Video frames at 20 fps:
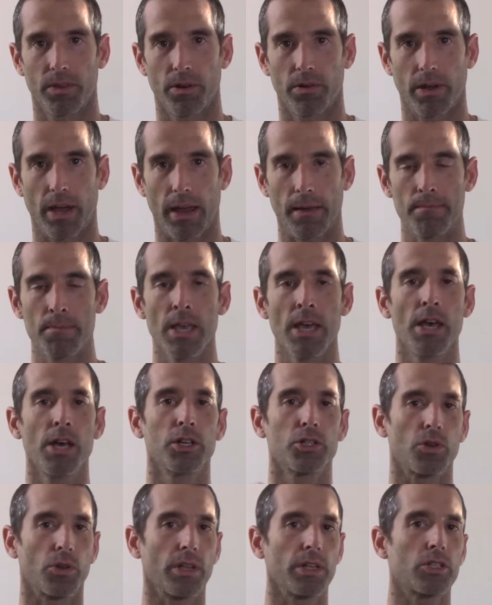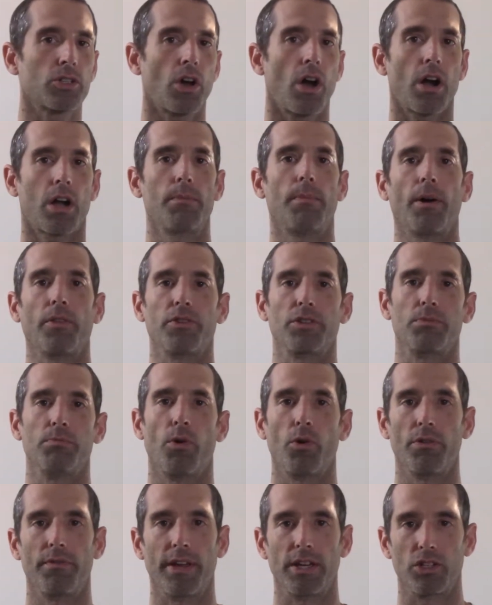okay? So let's talk about this
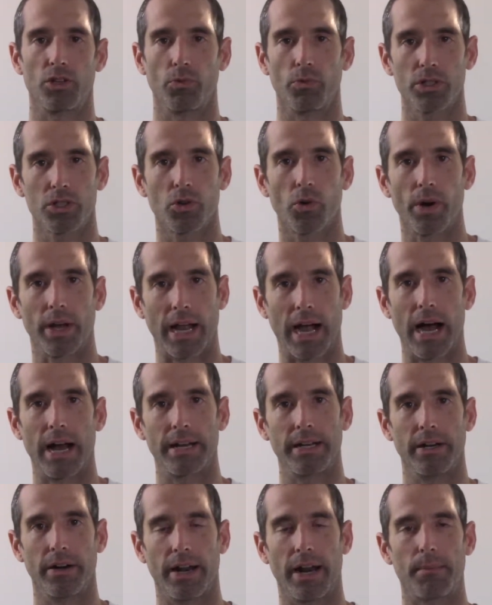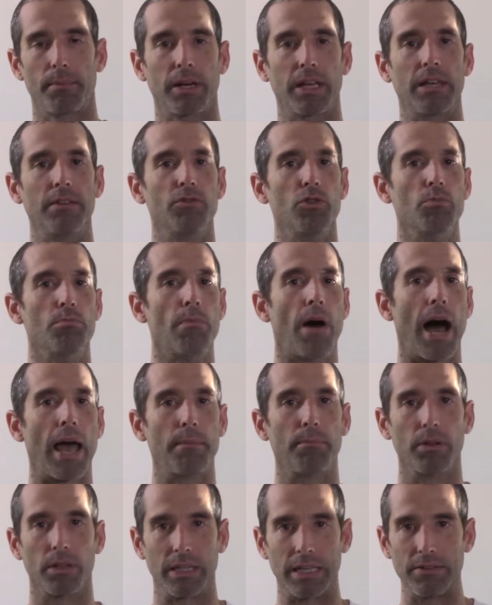motivation. What's going on here? And I'm going to give you my
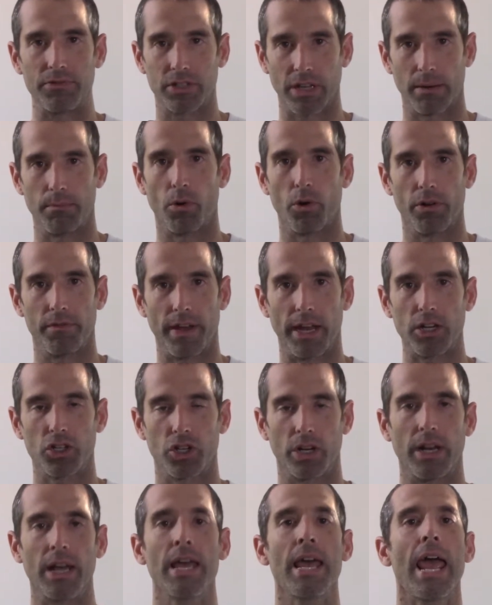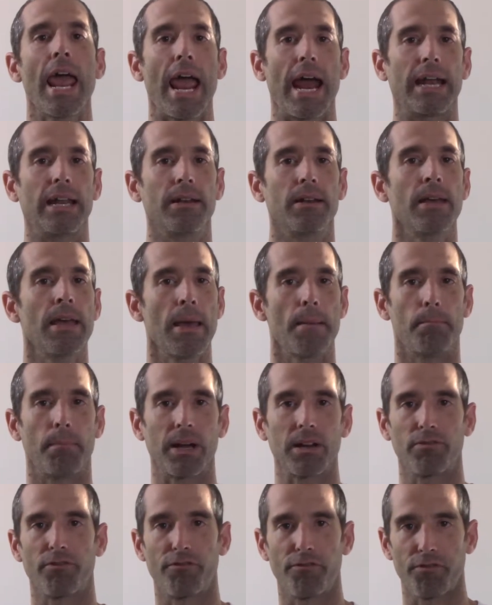beliefs on motivation, and it
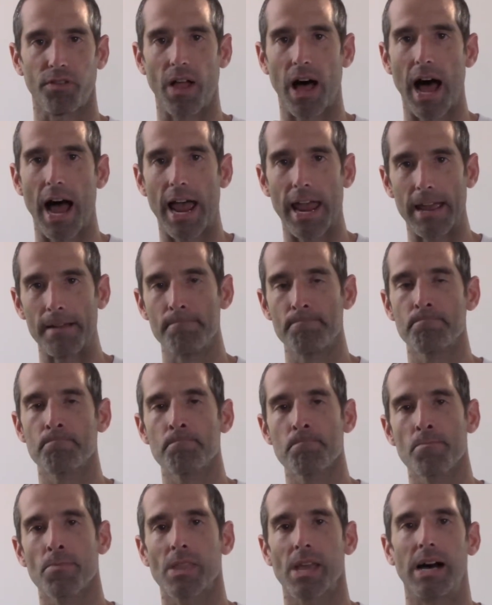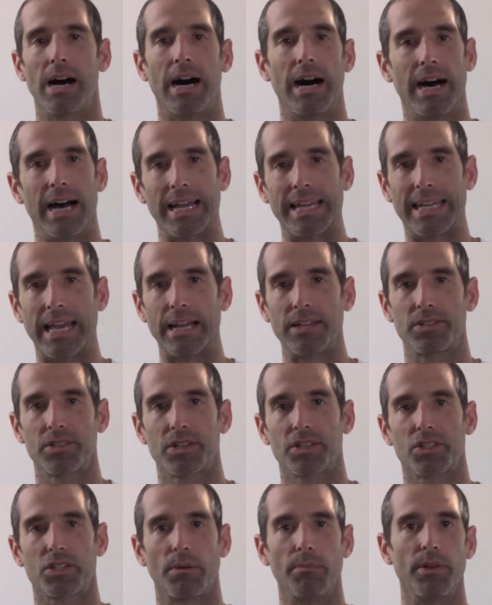might fly against
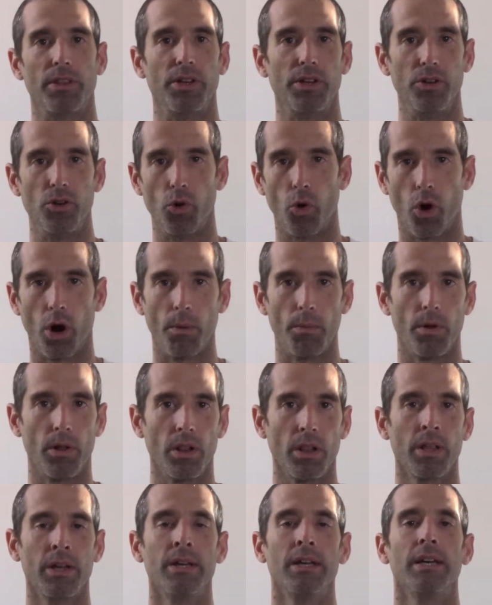some of the normal